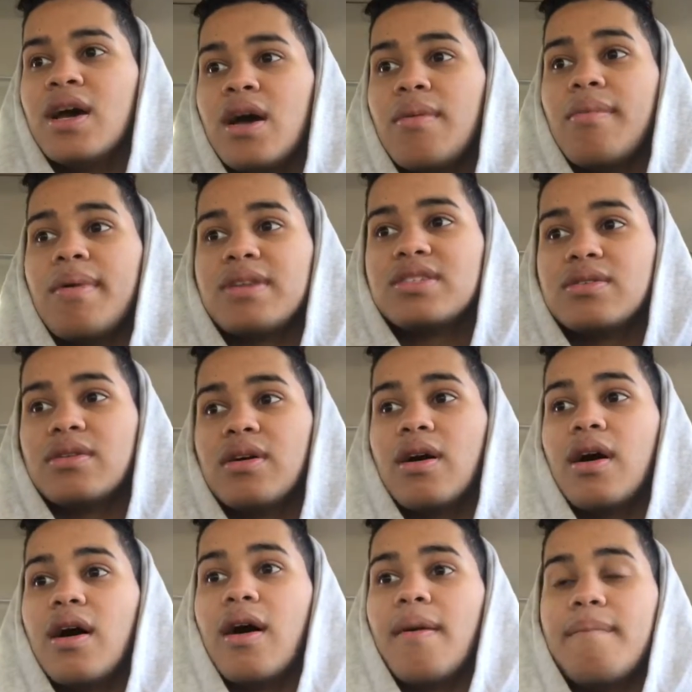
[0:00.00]
I'm about to
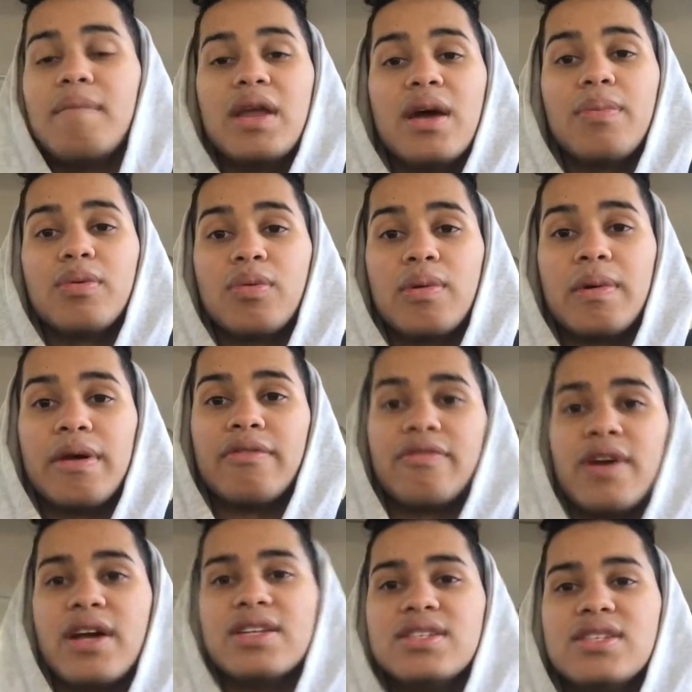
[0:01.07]
uh, meet up with one of my
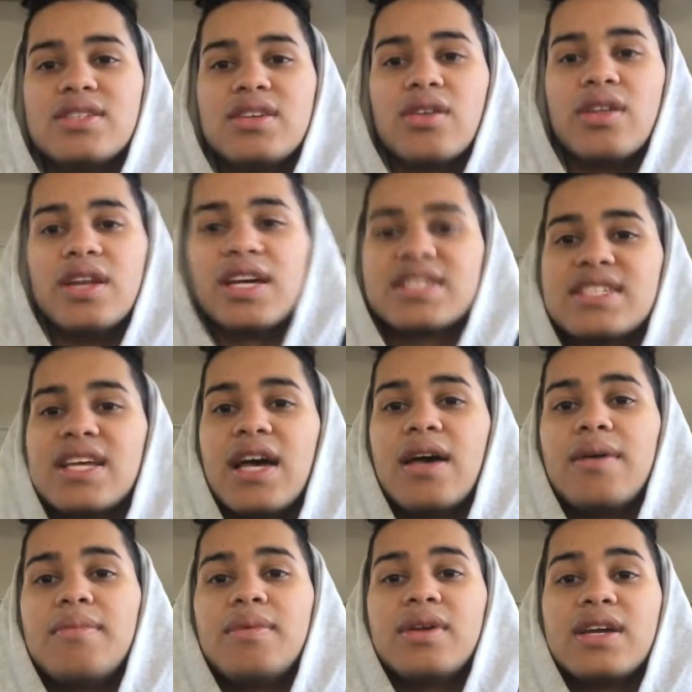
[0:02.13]
friends, so the next
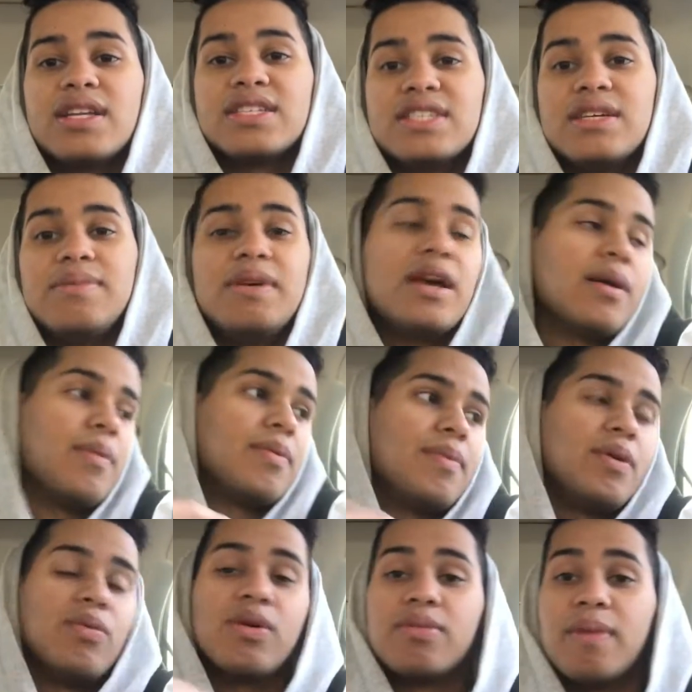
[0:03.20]
time you're gonna see me, I'm gonna
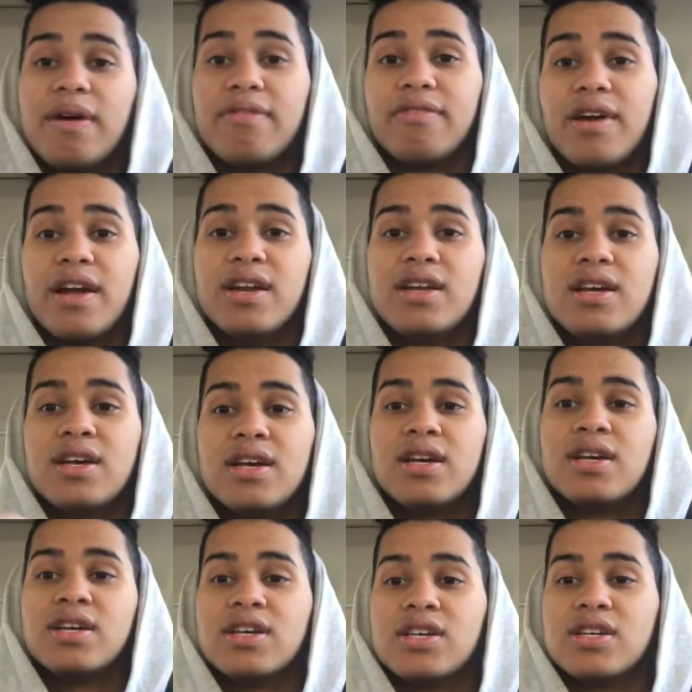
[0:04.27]
be with my friend.
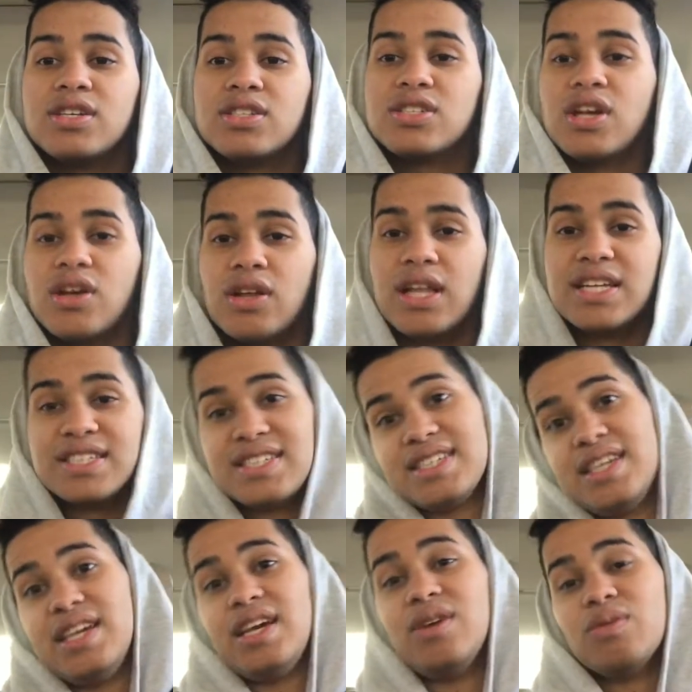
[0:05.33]
So let's
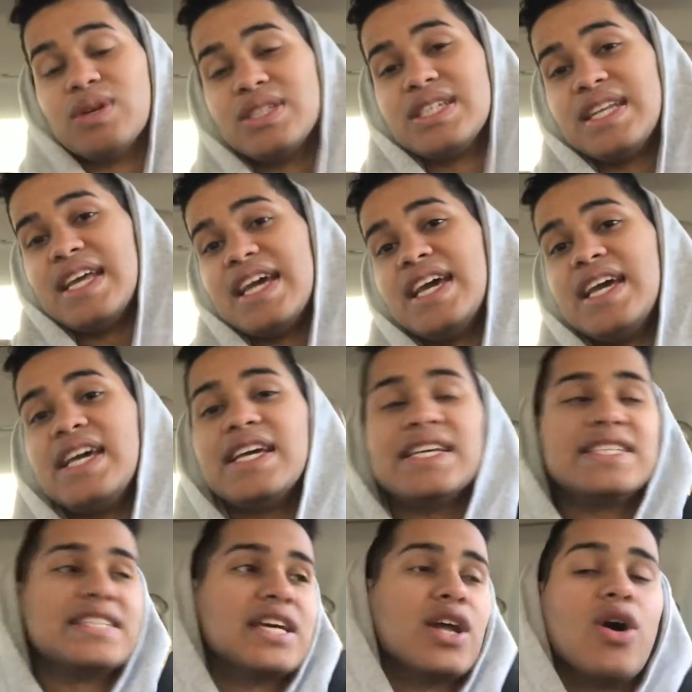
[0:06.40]
see what today
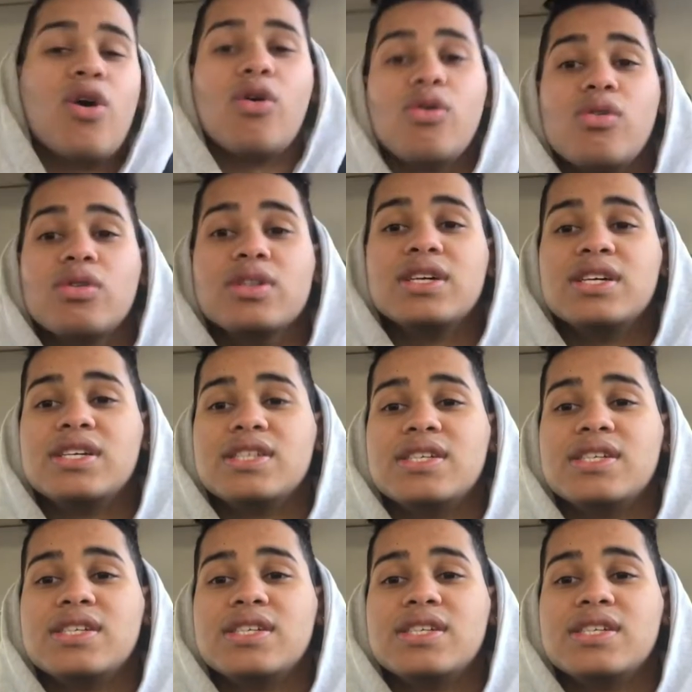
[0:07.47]
is gonna hold.